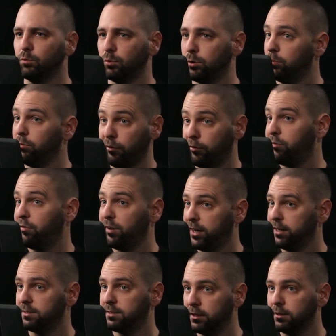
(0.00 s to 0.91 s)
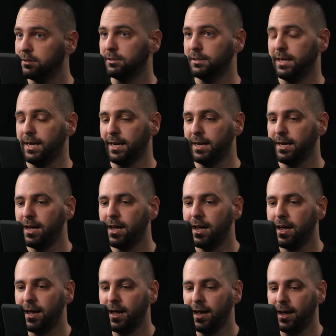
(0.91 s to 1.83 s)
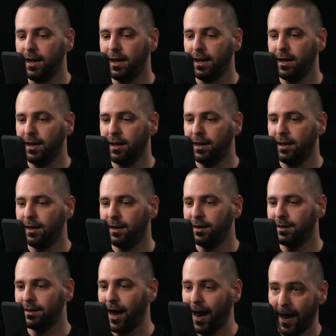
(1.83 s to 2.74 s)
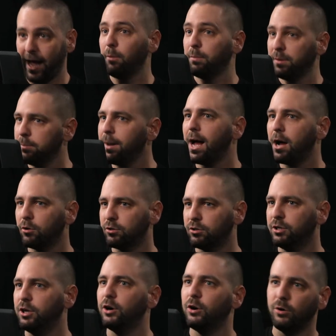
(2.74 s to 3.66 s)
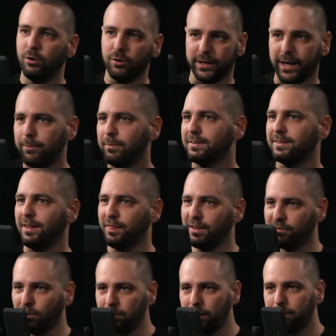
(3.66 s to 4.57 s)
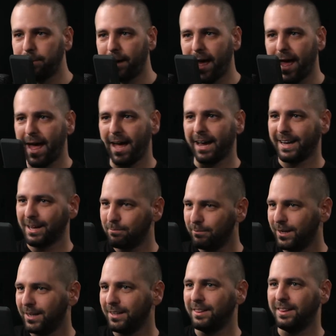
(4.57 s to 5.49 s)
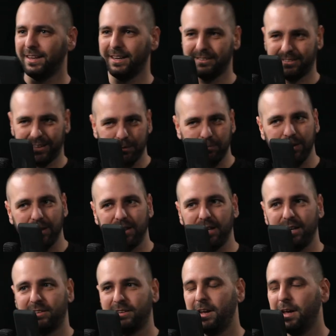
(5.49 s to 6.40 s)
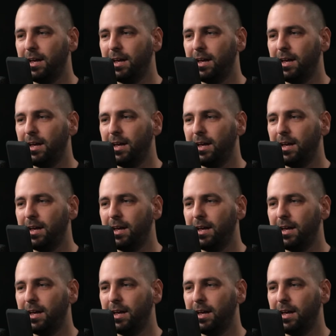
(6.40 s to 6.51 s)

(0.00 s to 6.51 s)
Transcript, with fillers: We're, we're friends still today. And I helped him out, you know, get me something from the bag, get me this, get me this.